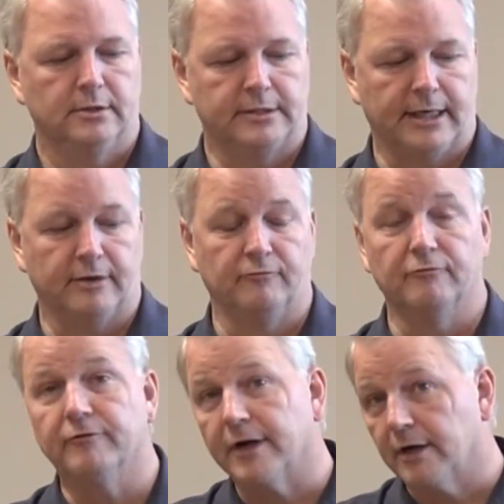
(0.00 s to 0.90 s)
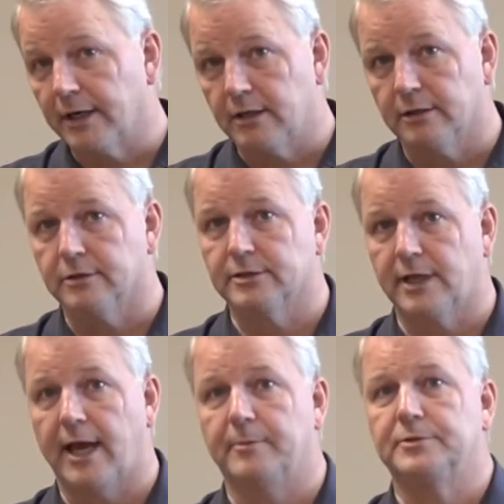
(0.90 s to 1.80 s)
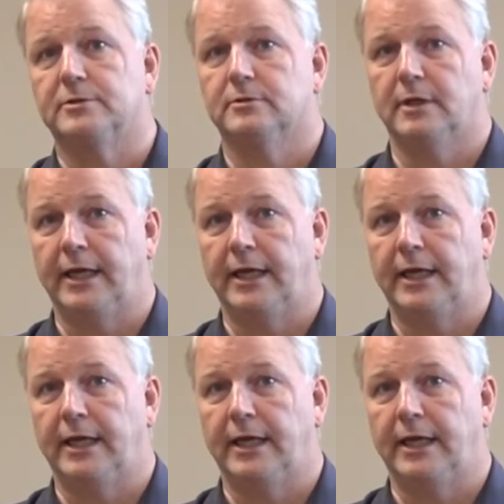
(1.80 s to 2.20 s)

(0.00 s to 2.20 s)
taken very clear steps